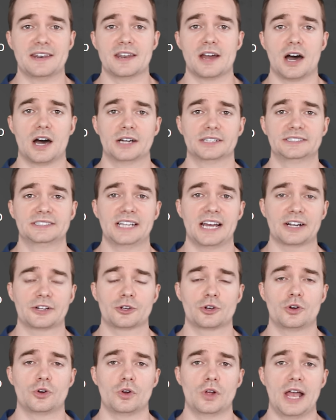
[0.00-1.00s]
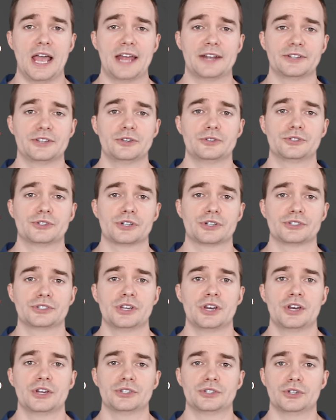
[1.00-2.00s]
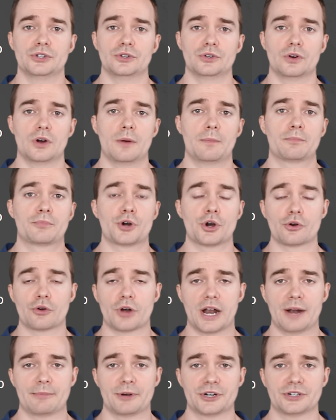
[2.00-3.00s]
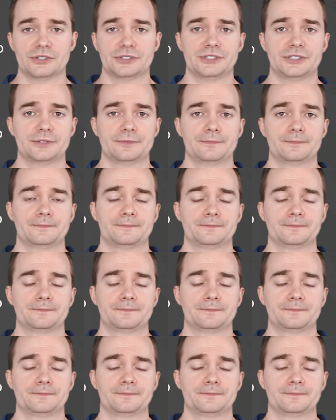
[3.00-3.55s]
non-technical end users to programmers,